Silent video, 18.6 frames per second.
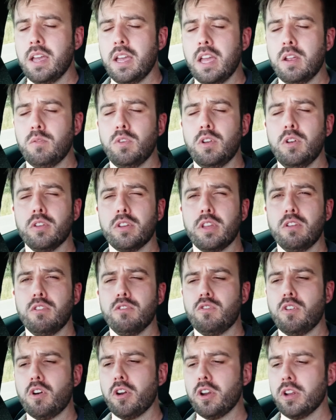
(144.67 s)
And we're looking
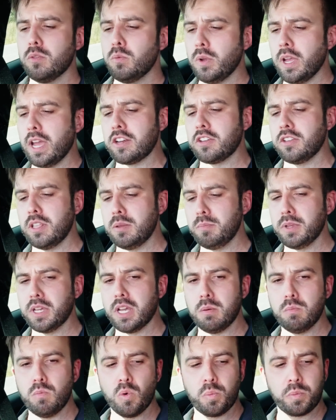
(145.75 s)
forward, we actually then
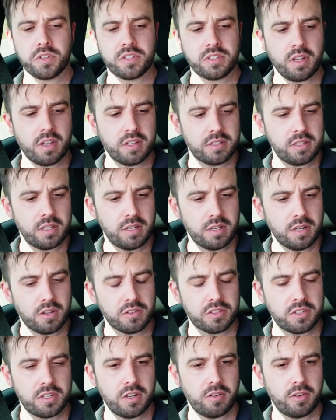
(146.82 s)
become more precise in our
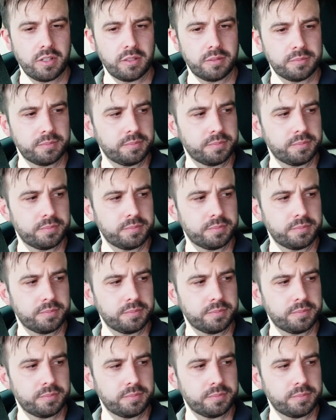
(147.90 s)
steering.